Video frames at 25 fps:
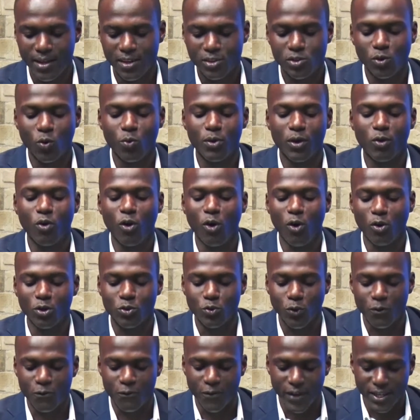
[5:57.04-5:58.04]
So we go
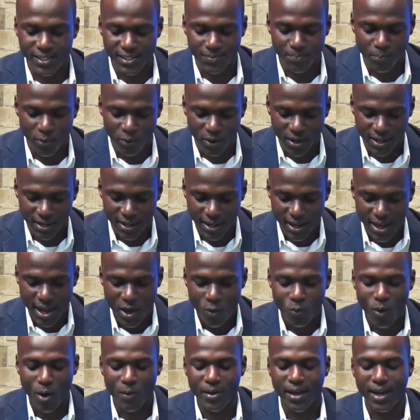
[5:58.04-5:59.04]
to Facebook,
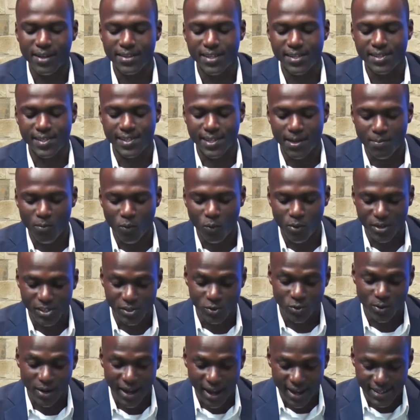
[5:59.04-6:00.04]
where we had the same
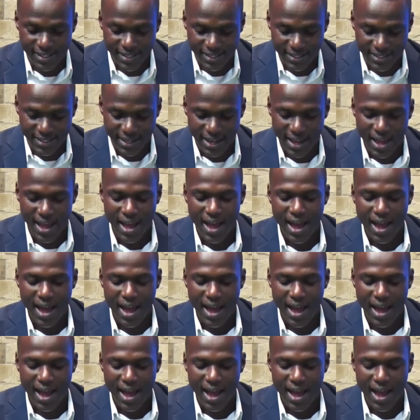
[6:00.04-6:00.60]
question asked.